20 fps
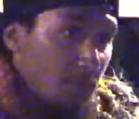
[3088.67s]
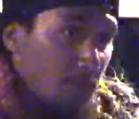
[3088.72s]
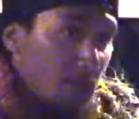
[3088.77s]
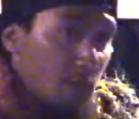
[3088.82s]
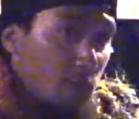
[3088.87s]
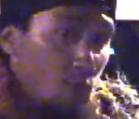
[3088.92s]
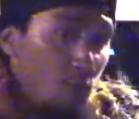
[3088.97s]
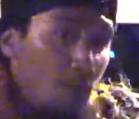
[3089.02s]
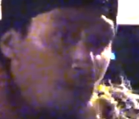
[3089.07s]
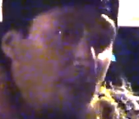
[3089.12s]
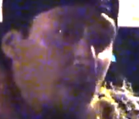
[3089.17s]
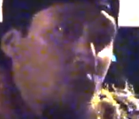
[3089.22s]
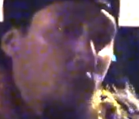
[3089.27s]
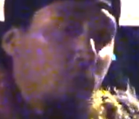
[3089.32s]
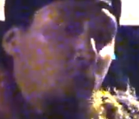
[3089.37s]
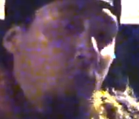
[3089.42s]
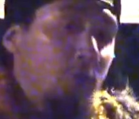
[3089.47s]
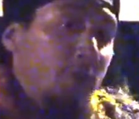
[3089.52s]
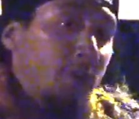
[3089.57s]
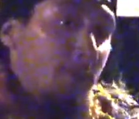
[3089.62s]
and who my
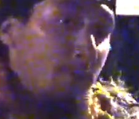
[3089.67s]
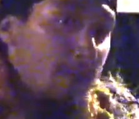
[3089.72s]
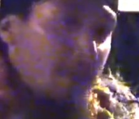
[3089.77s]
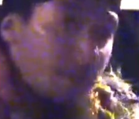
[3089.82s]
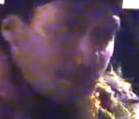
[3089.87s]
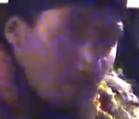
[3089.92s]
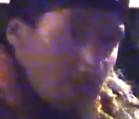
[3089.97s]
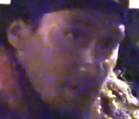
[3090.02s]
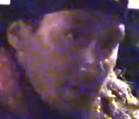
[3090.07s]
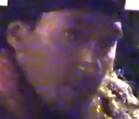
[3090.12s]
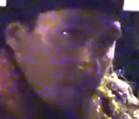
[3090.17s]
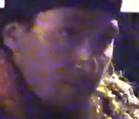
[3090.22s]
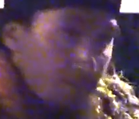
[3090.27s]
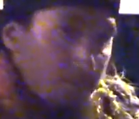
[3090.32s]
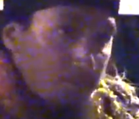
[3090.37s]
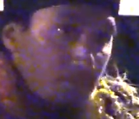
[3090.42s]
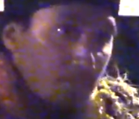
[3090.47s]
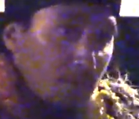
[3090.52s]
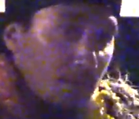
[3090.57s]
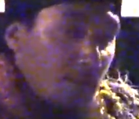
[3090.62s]
kupuna make me
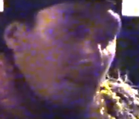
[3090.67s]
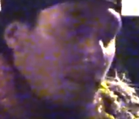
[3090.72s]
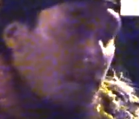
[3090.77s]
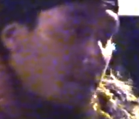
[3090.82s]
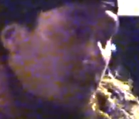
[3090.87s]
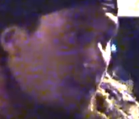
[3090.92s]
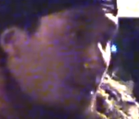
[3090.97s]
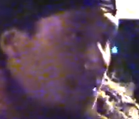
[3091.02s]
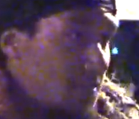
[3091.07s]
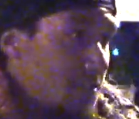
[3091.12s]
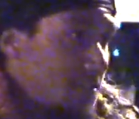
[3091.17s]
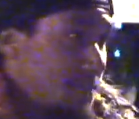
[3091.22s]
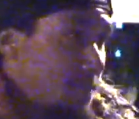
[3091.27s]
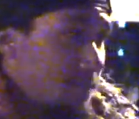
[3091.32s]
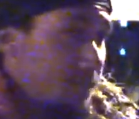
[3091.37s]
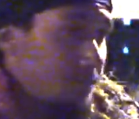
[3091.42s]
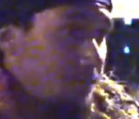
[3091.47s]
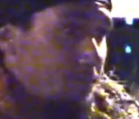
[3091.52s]
and make us.